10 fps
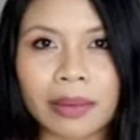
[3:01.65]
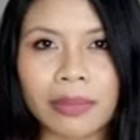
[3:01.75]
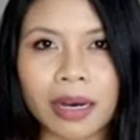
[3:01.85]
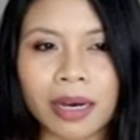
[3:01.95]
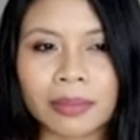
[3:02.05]
a
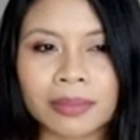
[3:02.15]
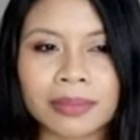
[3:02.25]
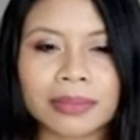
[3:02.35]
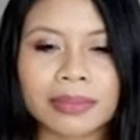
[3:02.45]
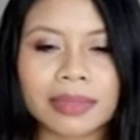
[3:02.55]
mom.
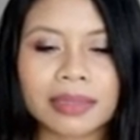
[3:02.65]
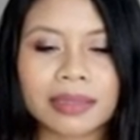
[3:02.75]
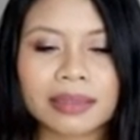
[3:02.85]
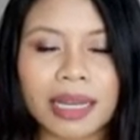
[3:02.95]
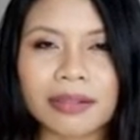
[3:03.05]

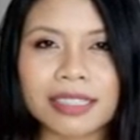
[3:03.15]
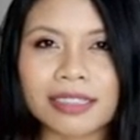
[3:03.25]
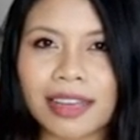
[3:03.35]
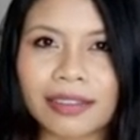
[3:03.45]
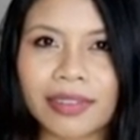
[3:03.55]
That
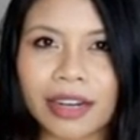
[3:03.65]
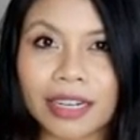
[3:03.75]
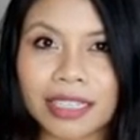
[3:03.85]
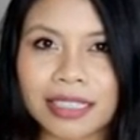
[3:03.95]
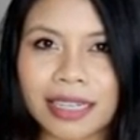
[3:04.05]
was like very
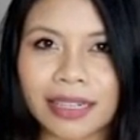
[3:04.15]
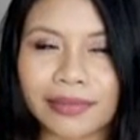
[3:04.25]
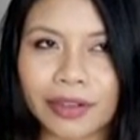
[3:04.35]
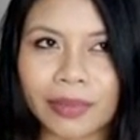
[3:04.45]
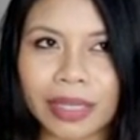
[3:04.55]
exciting
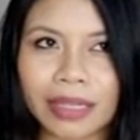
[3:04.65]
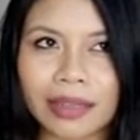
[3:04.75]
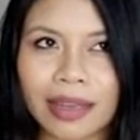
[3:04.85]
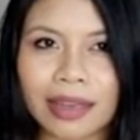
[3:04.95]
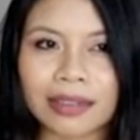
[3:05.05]
for me,
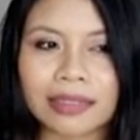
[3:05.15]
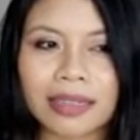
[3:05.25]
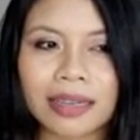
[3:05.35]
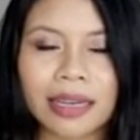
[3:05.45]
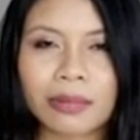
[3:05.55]
and
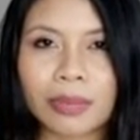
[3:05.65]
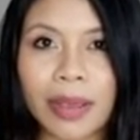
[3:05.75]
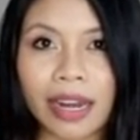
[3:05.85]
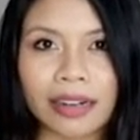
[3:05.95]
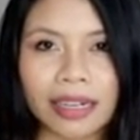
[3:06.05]

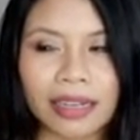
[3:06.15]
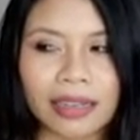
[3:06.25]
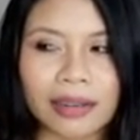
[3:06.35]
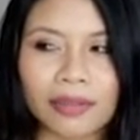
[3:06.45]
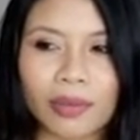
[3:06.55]

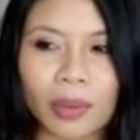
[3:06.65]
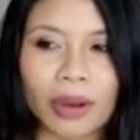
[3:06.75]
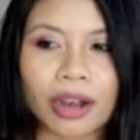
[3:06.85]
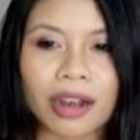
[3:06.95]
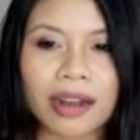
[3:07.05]
preparing
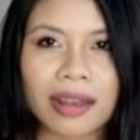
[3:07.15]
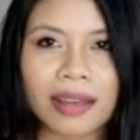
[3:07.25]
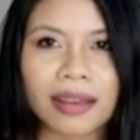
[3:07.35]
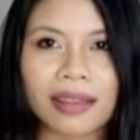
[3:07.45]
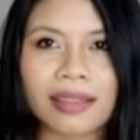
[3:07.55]
for
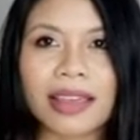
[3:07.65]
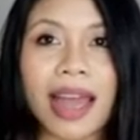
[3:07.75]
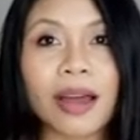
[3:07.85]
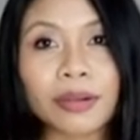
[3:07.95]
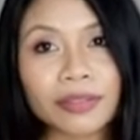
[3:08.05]
the
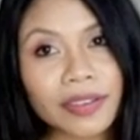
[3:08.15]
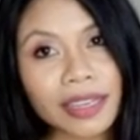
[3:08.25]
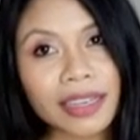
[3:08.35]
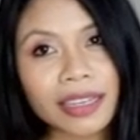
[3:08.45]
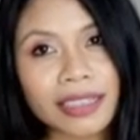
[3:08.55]

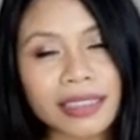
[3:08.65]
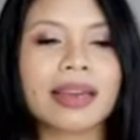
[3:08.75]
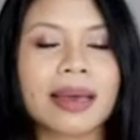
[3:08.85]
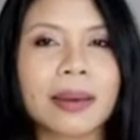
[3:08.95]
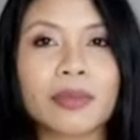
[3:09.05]
outfits.
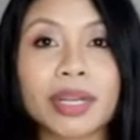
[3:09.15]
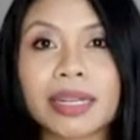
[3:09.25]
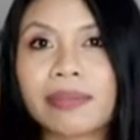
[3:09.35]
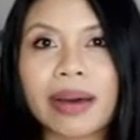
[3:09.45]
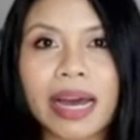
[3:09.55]
We
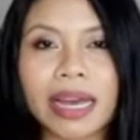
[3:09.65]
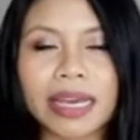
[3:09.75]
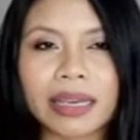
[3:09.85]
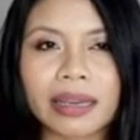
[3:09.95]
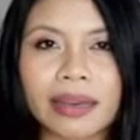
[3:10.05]
didn't
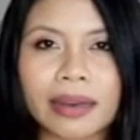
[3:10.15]
buy